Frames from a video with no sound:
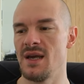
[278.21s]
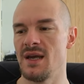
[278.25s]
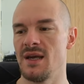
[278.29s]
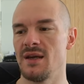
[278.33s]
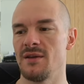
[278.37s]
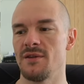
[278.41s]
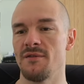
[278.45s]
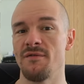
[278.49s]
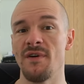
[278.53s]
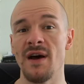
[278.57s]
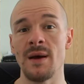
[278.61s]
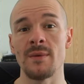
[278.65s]

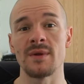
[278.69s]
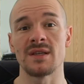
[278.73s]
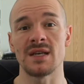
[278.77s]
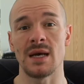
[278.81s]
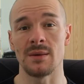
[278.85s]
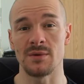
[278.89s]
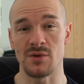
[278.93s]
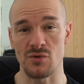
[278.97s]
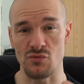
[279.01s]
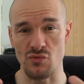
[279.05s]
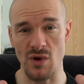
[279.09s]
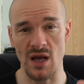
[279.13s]
The fiber
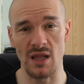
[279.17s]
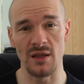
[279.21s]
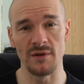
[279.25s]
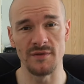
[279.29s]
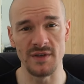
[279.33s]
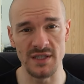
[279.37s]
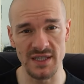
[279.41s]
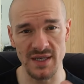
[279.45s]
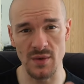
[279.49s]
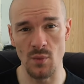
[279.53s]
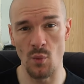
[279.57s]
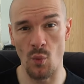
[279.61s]
types are
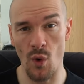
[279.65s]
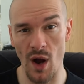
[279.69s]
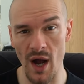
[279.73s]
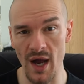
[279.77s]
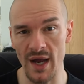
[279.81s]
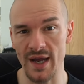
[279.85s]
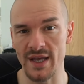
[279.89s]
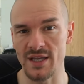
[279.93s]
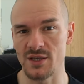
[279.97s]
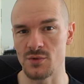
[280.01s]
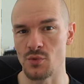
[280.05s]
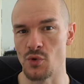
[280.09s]
relevant in
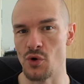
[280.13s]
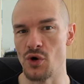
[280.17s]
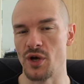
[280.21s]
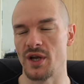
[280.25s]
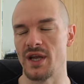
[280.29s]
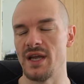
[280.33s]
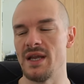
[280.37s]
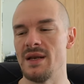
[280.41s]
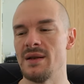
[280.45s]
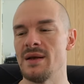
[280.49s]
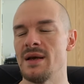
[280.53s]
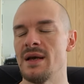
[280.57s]
why it's
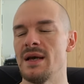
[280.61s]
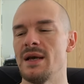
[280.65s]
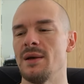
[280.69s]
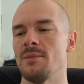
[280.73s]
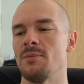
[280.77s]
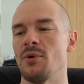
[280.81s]
working,